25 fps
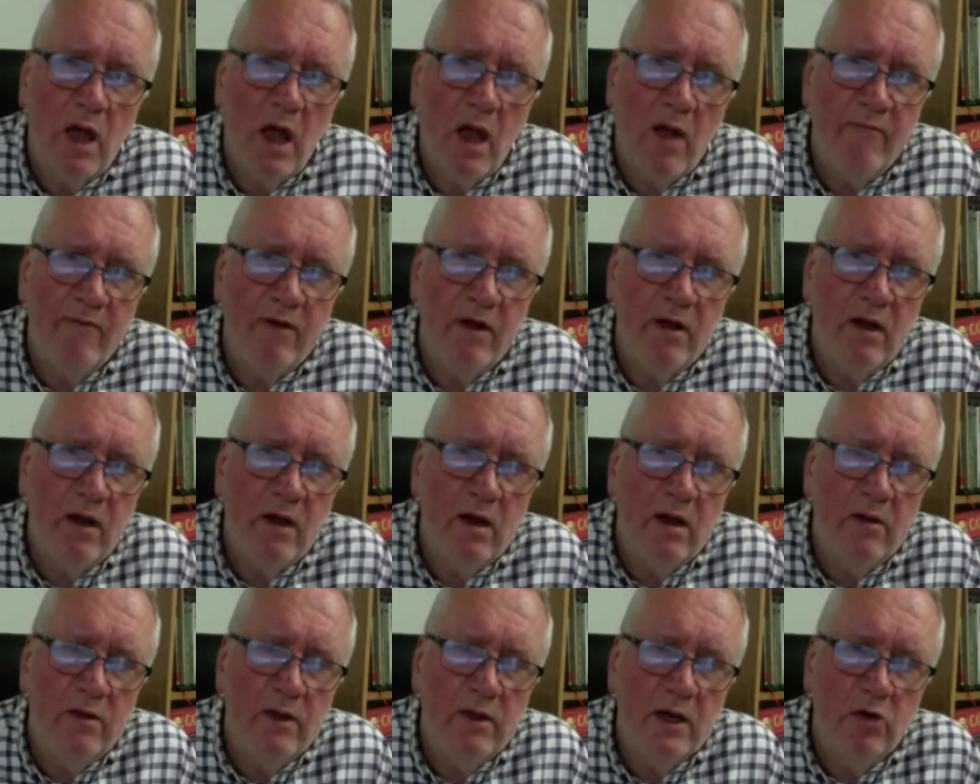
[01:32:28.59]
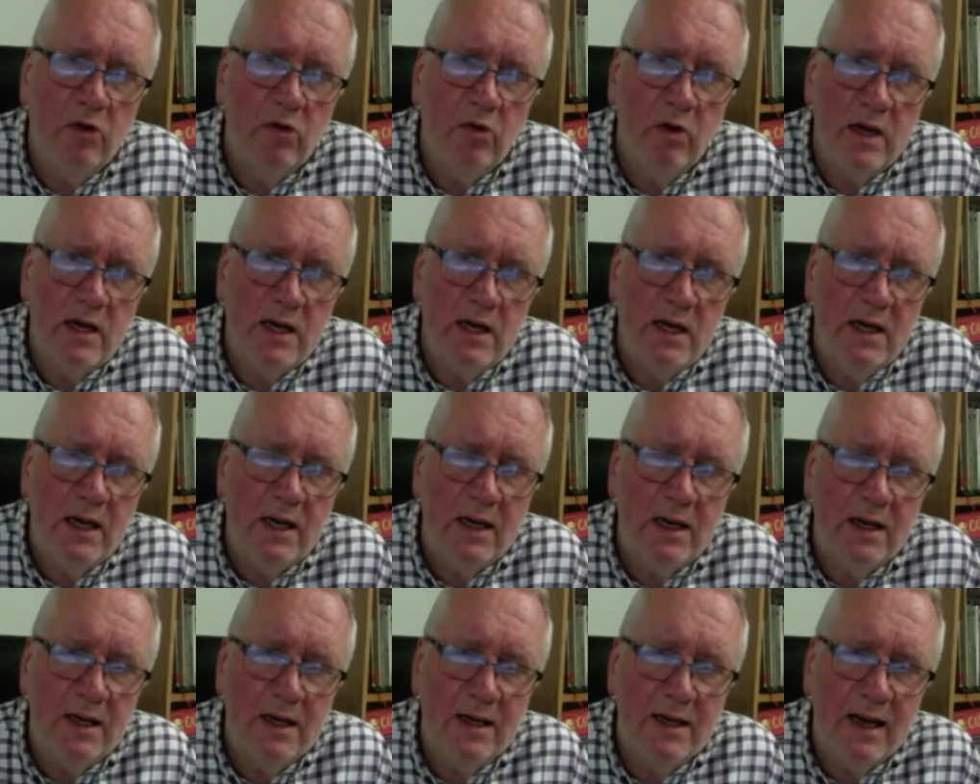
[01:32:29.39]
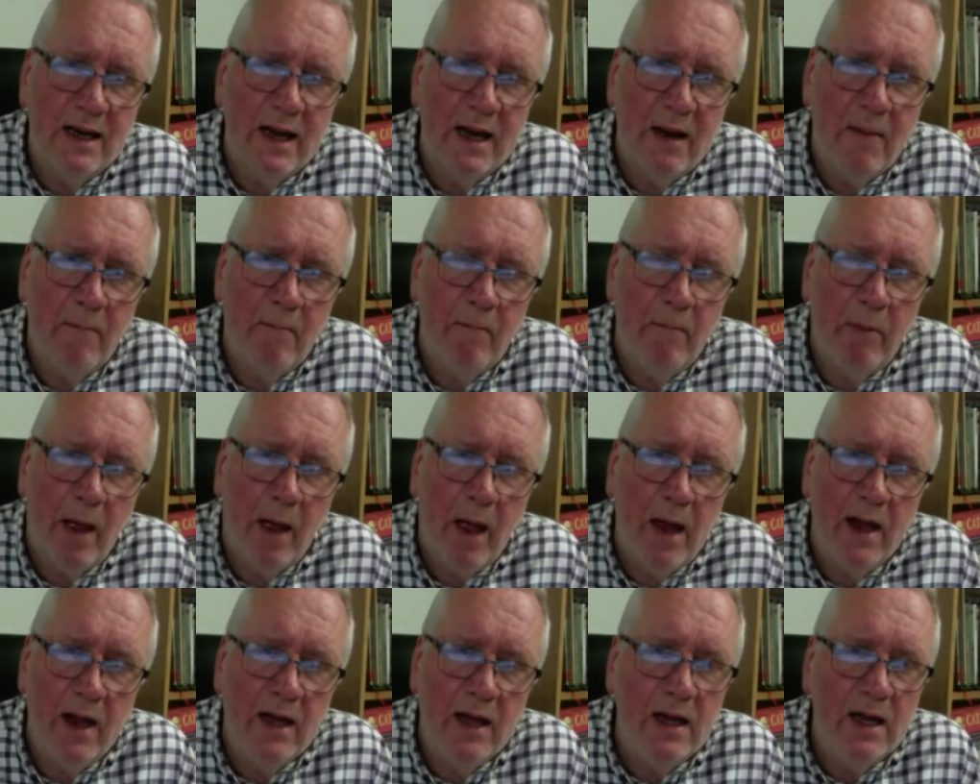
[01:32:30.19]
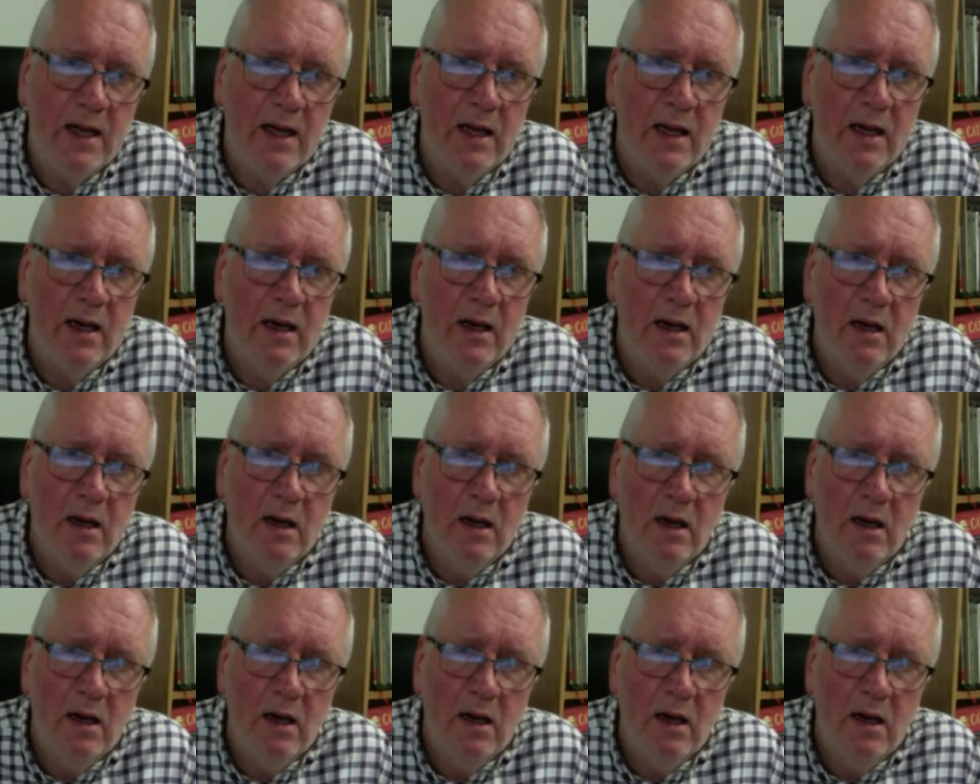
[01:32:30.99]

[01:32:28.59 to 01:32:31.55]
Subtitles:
cover the Greek campaign